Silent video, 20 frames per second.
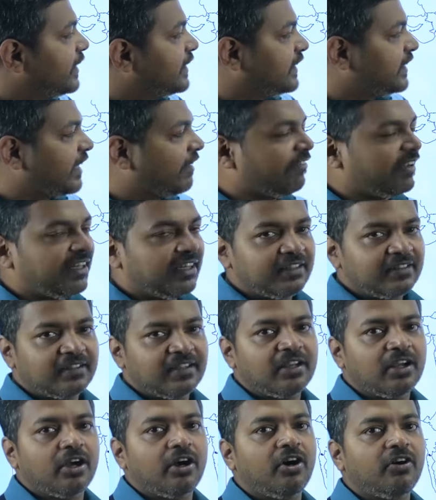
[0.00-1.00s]
the 7th
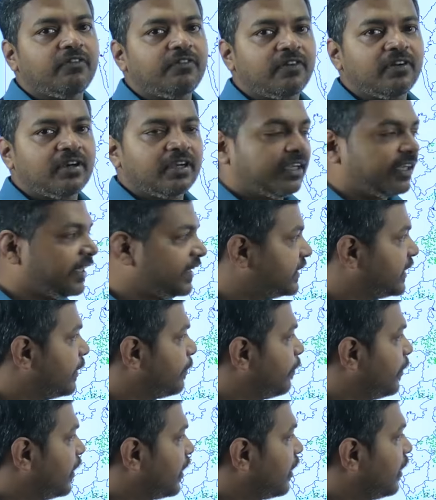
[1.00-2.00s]
of
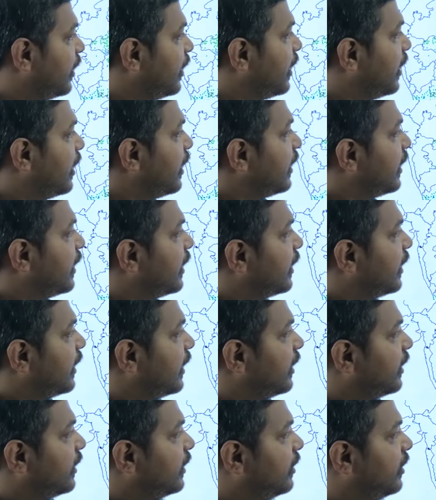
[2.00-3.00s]
December,
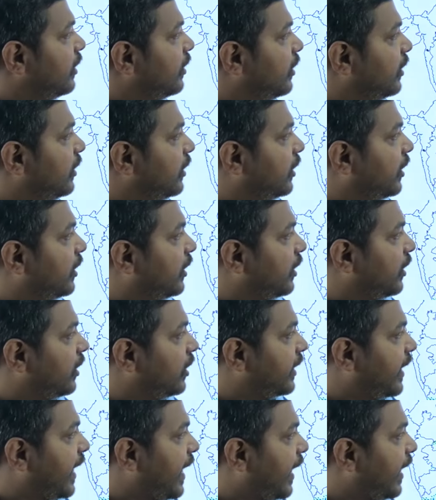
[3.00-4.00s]
the
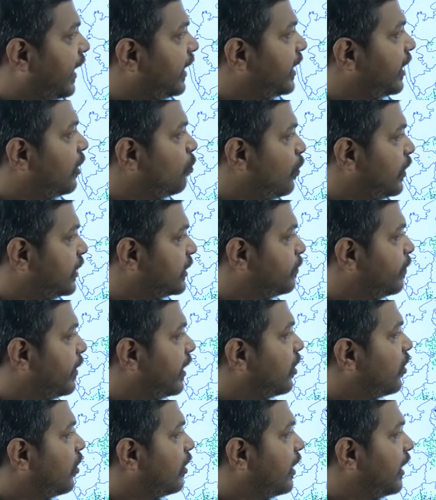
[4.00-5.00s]
Gangetic West
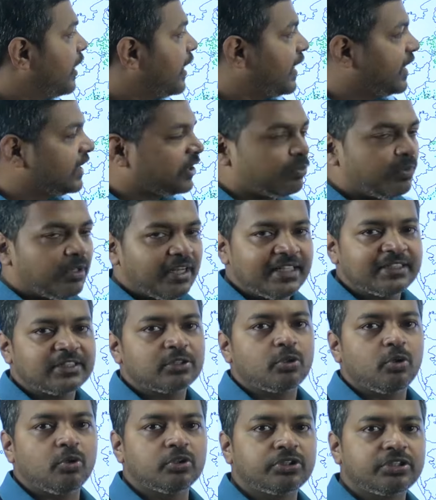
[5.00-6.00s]
Bengal as well as
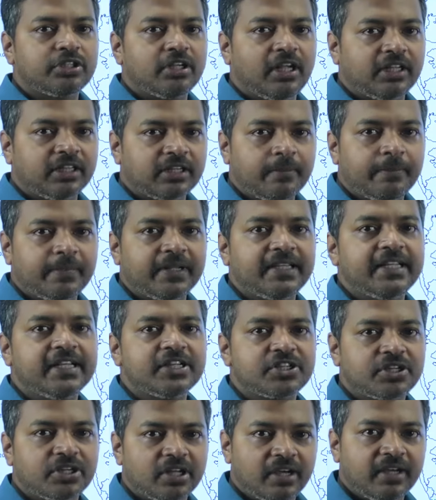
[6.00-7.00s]
coastal Andhra
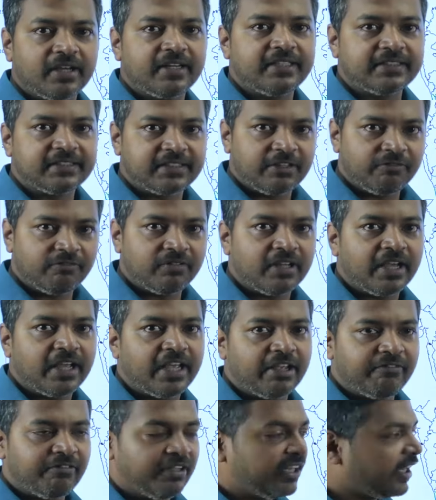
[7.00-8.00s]
Pradesh received
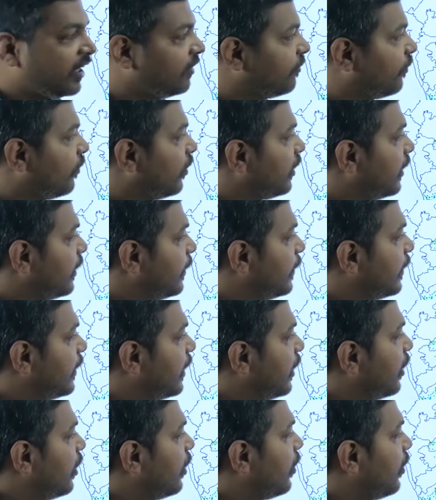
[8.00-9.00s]
heavy rainfall.
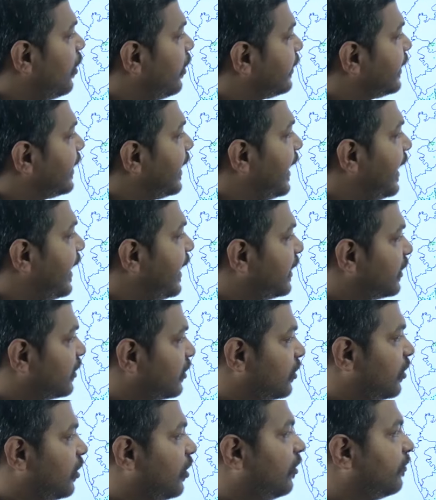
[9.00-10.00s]
On
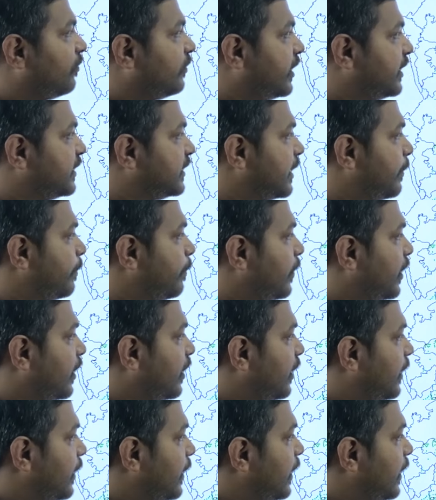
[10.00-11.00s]
8th of December,